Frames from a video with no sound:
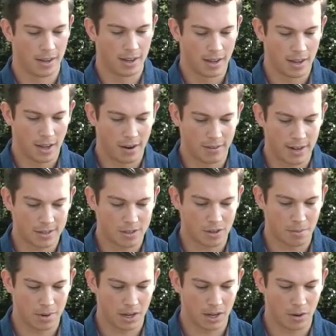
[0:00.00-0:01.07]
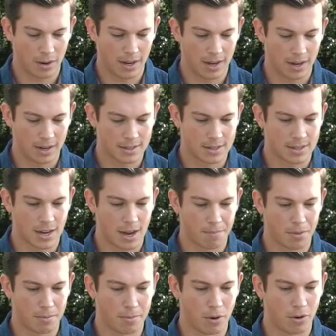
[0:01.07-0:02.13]
All right, so I'm gonna go ahead and stop
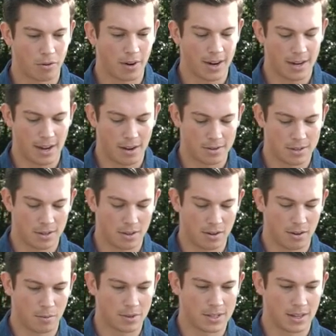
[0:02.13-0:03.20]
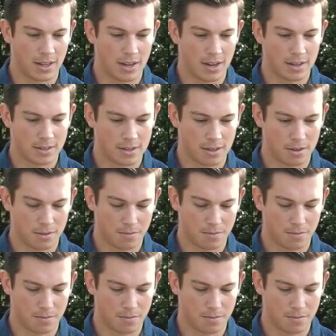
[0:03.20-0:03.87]
the motor right now so you know I wasn't lying to you.